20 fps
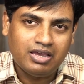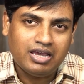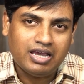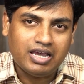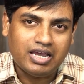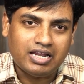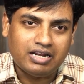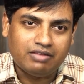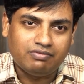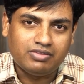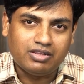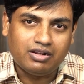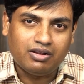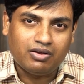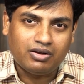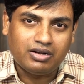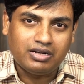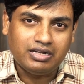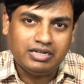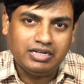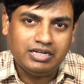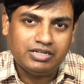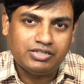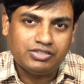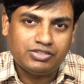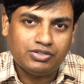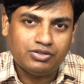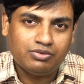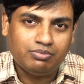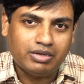And if the Lord
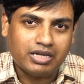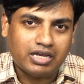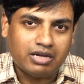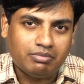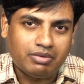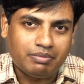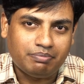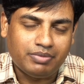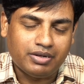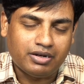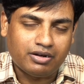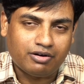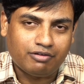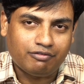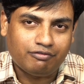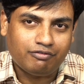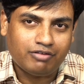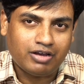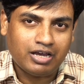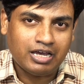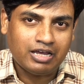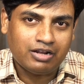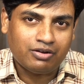leads you, become a pillar of fire